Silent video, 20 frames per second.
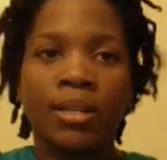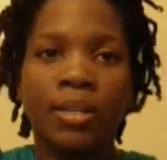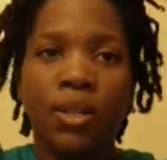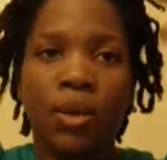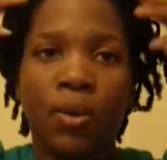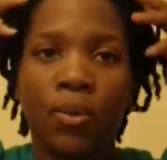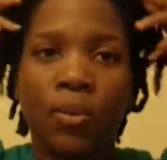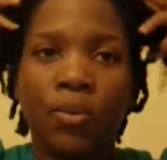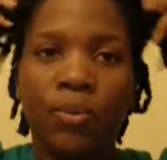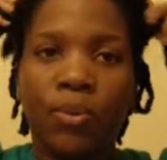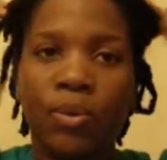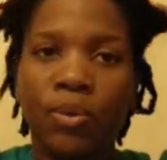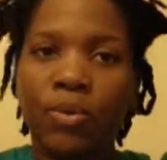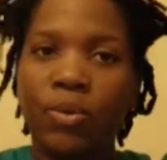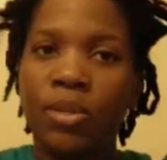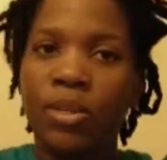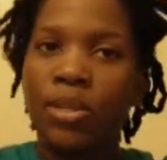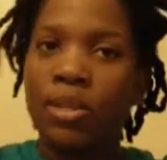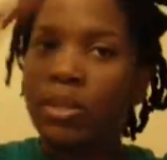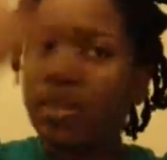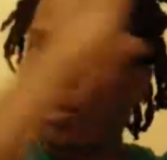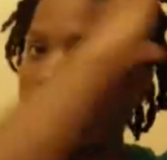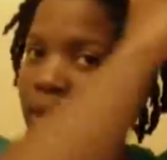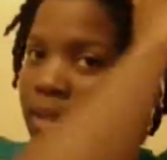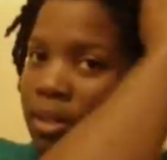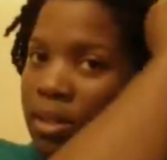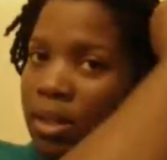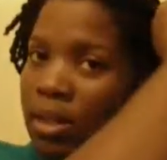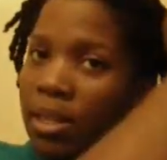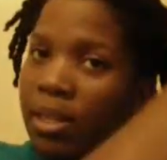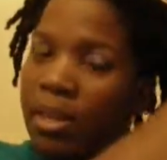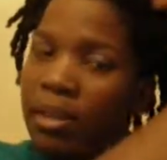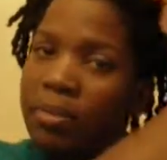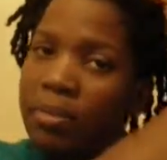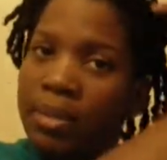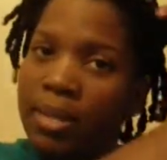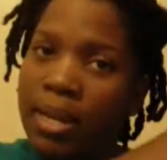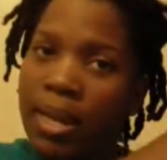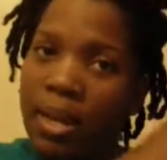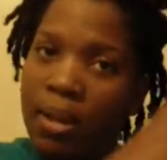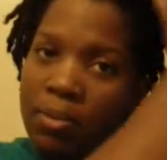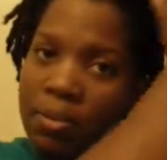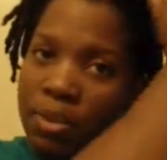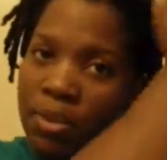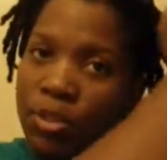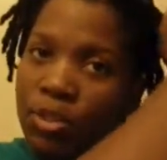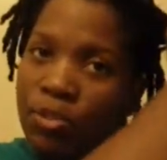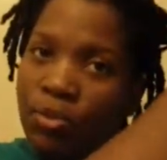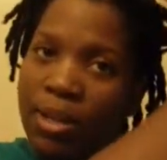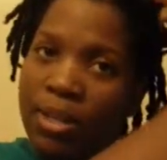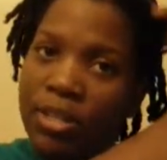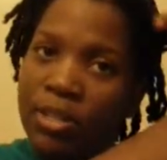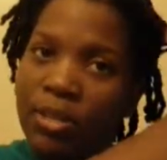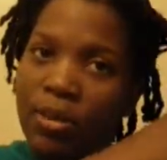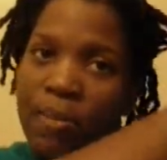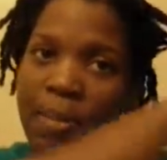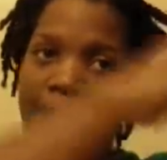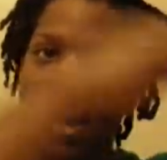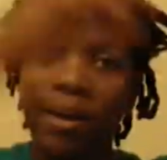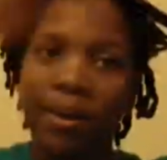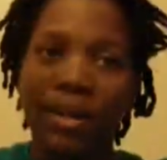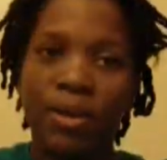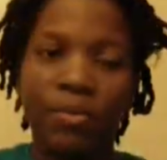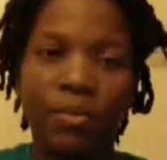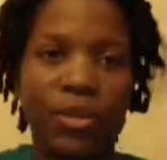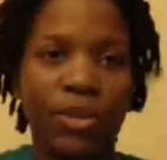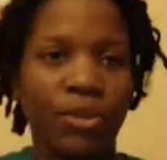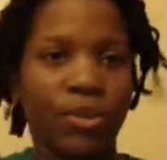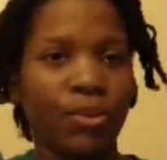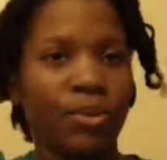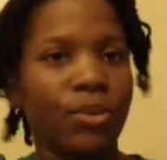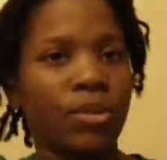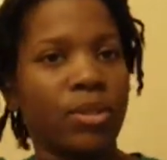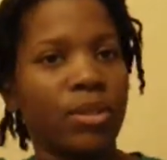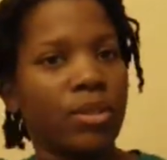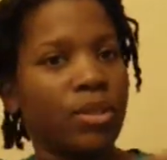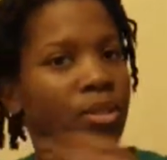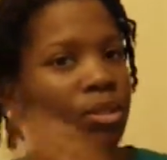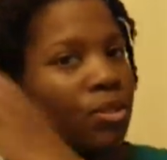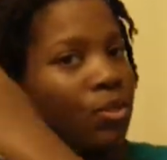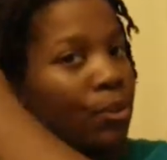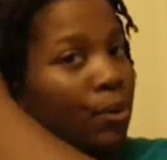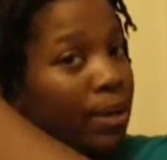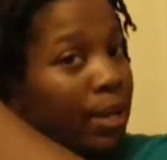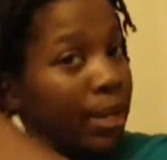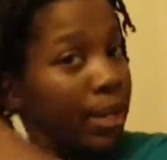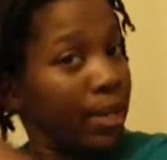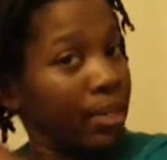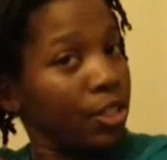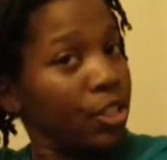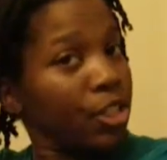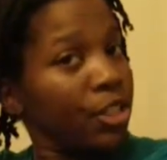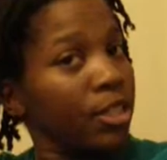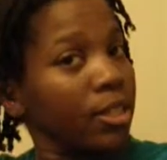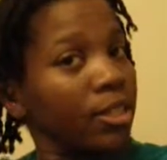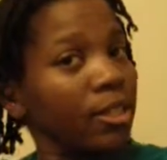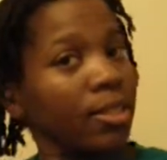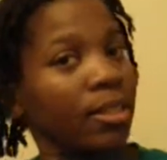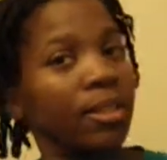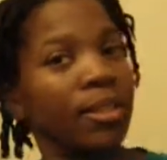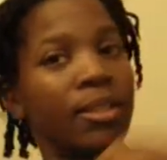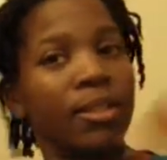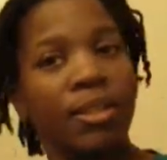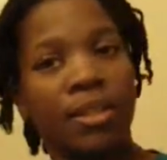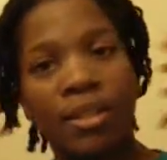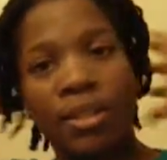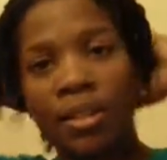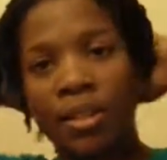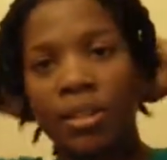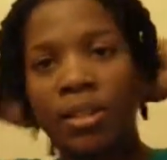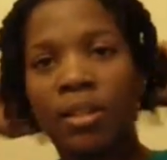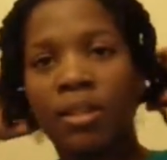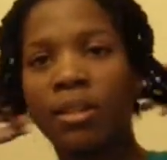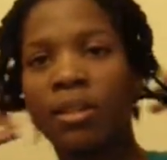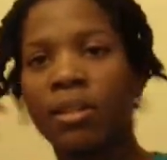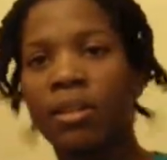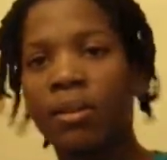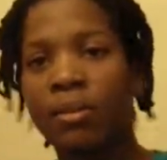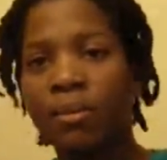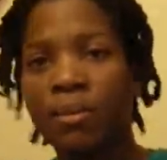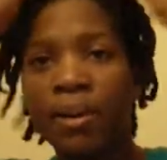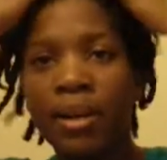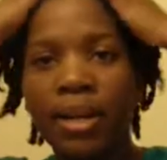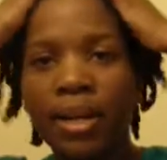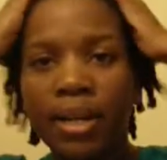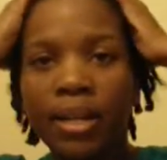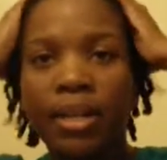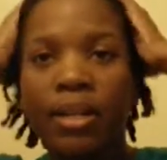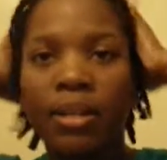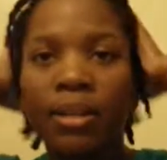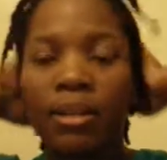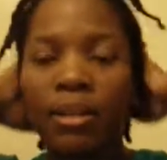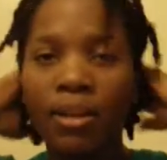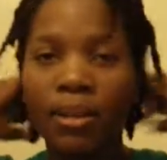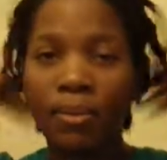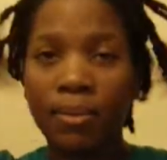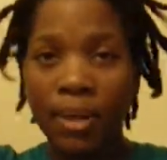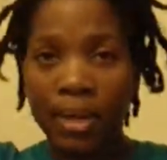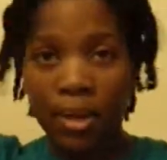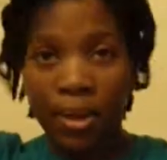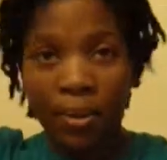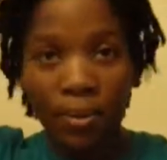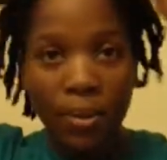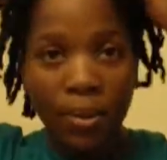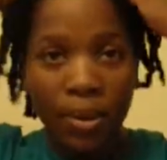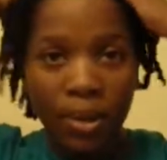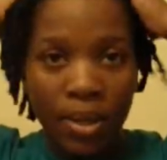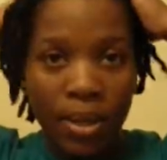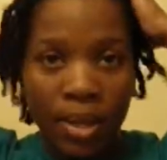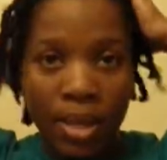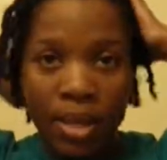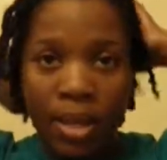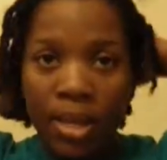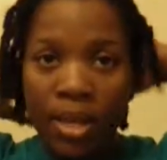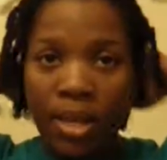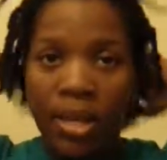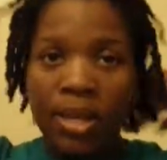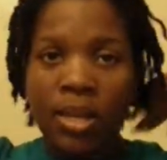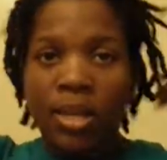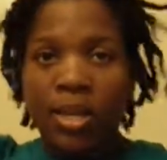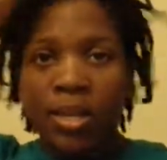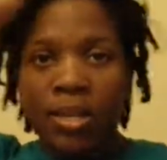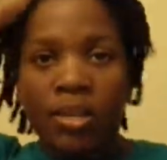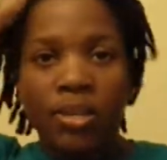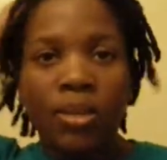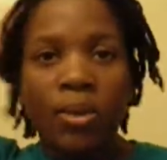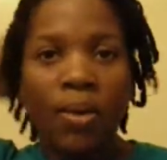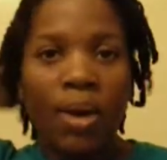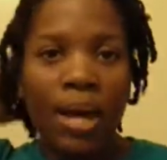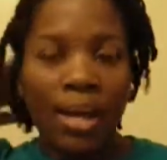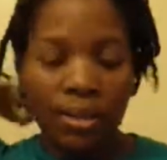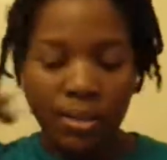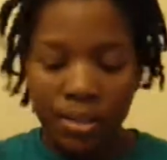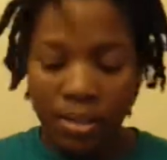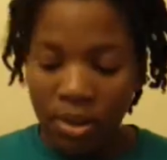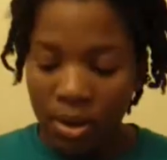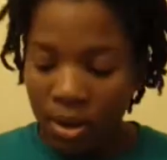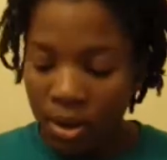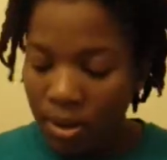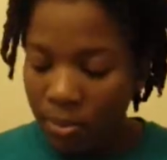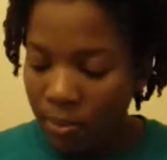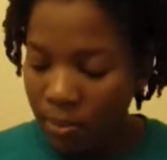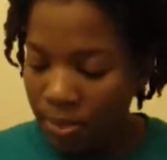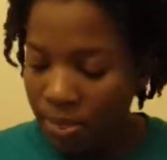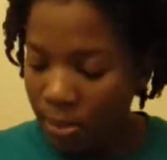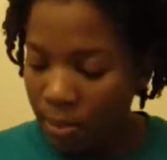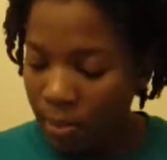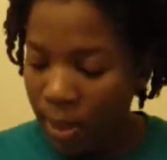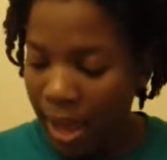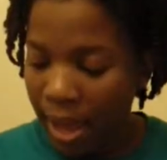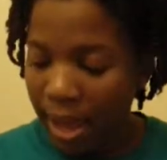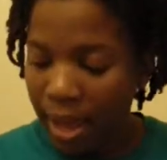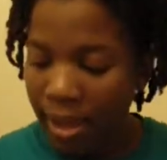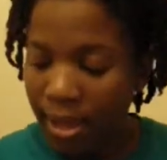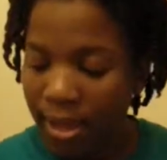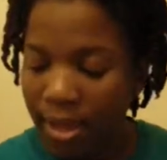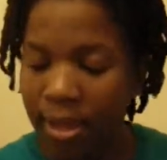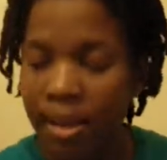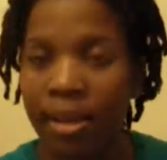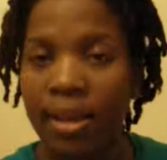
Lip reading: So using the clips, it helps to stretch them out and reduces shrinkage. Alrighty, here we go. So I'll start with the back